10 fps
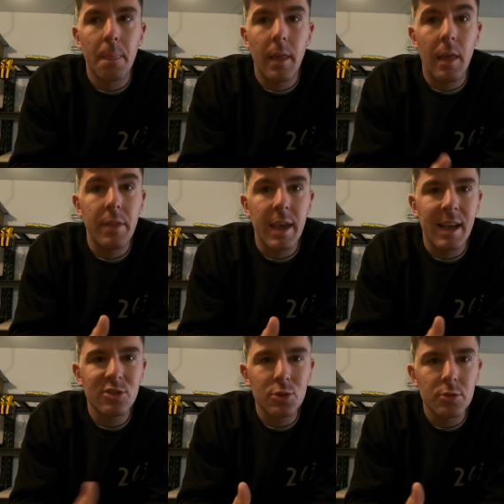And the
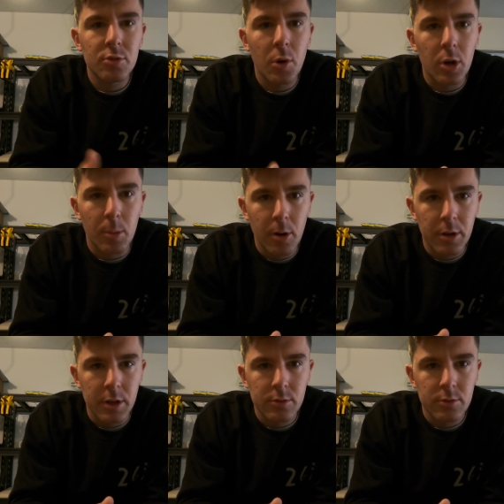answer is knowing our
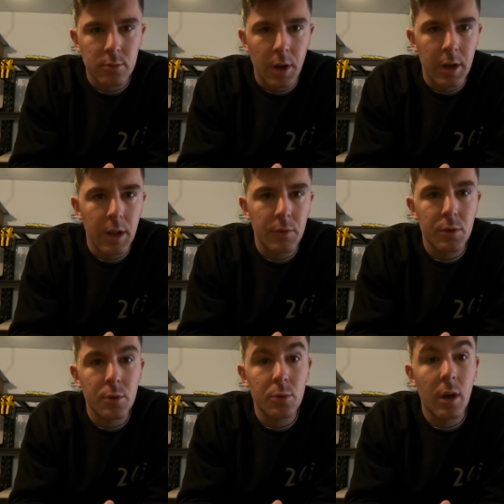markets, right? If
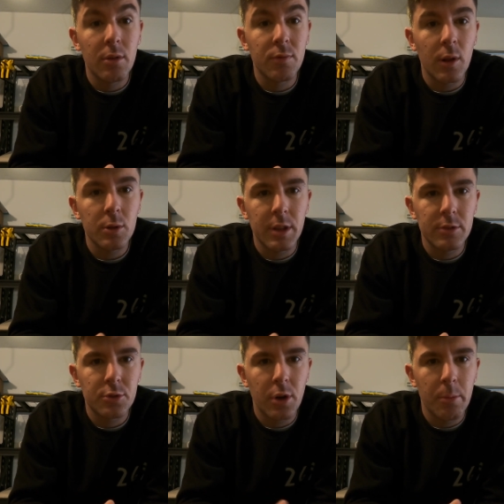you have followed the
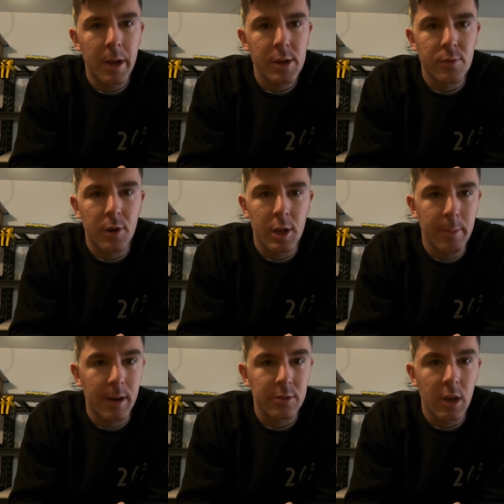Instagram page for any
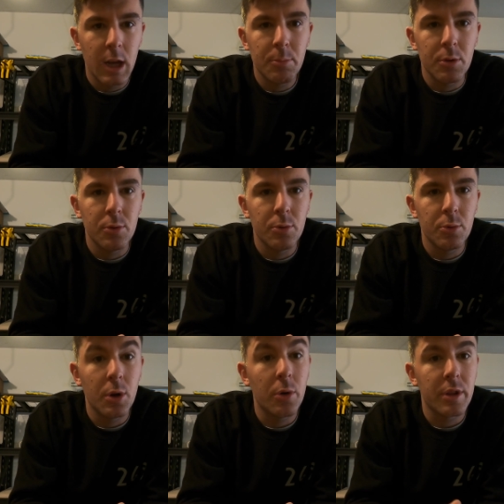amount of time,
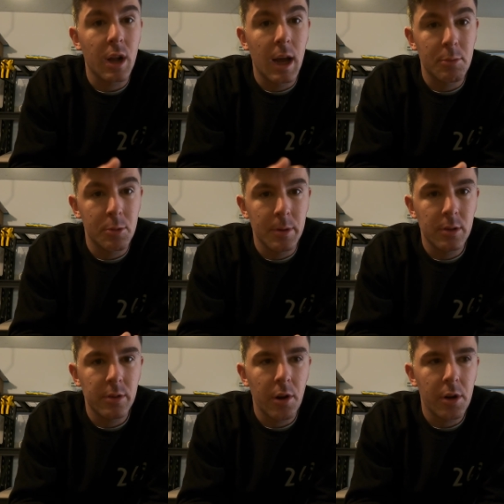you know that I'm in the
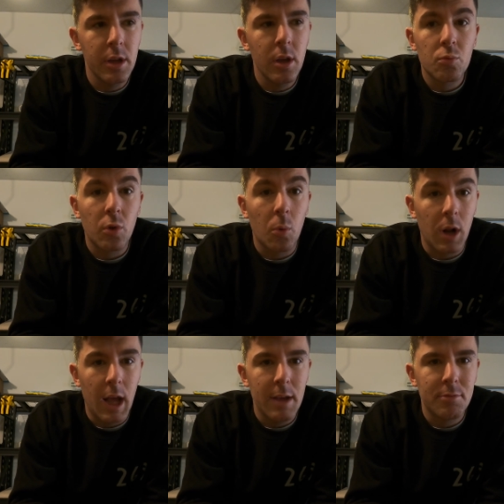military. So
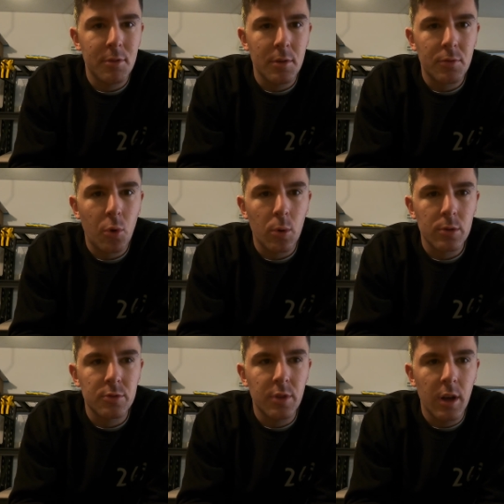what I've, of
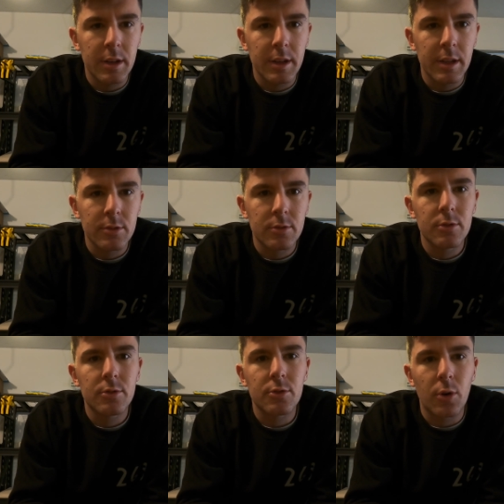course, done is
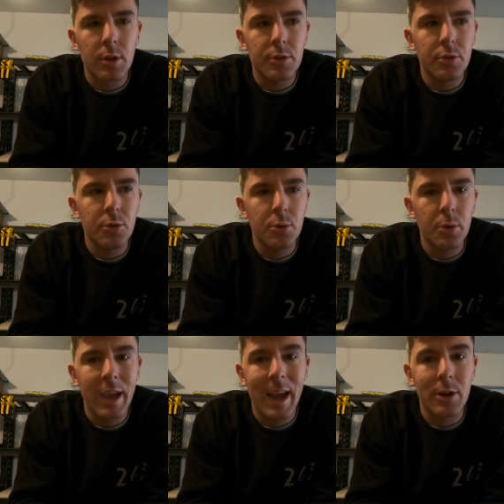started
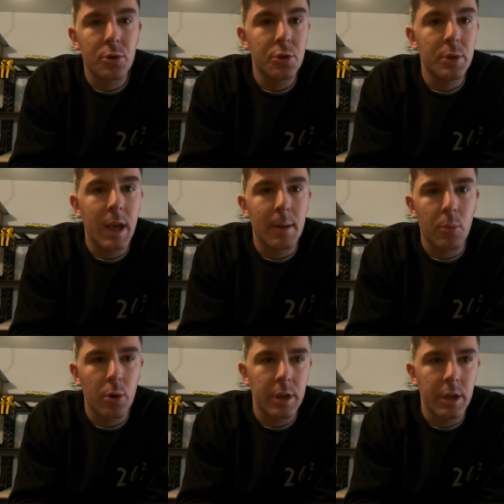to cater to that
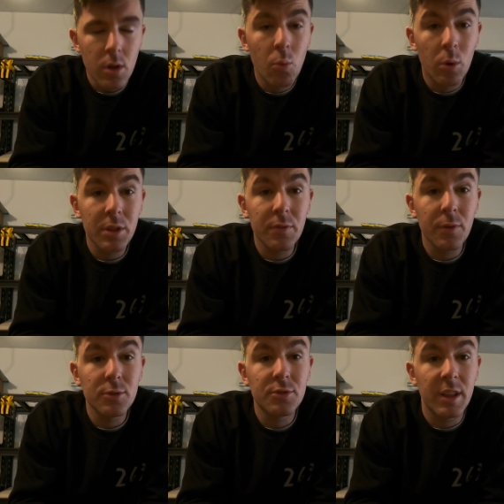market. One of the
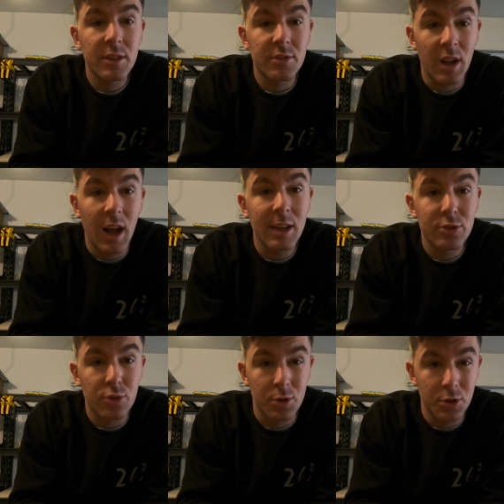first things that I
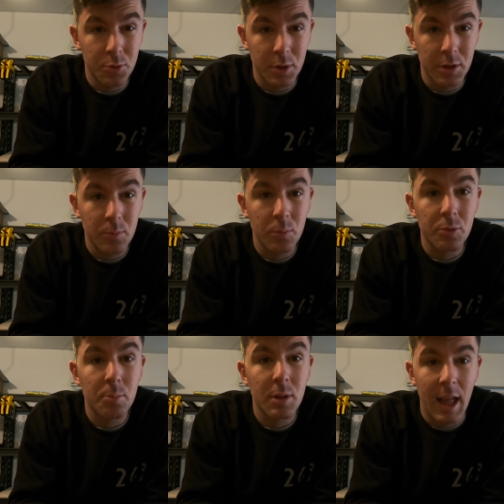started doing
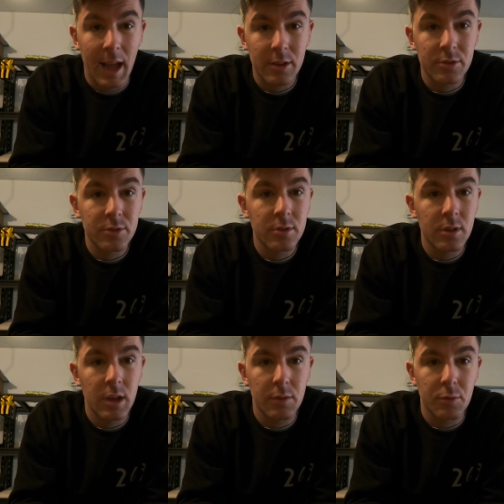was plaques
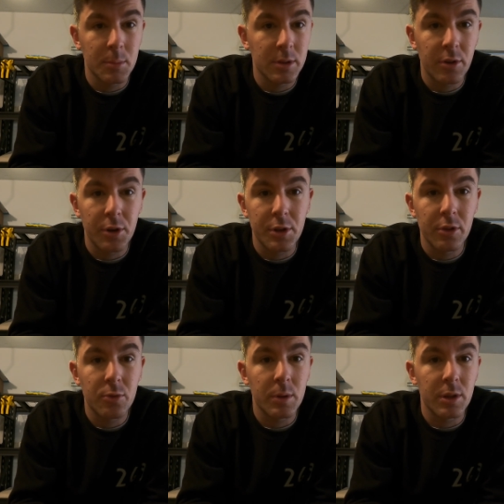for military
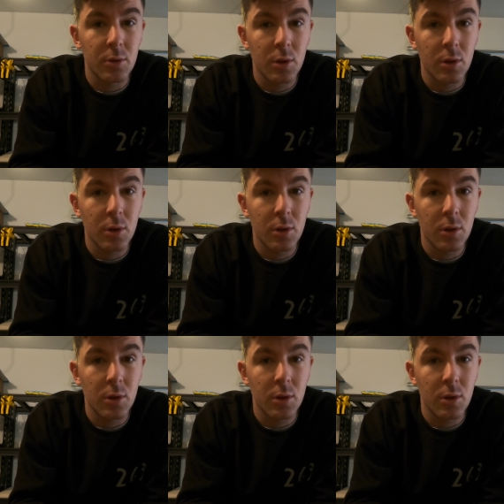units with their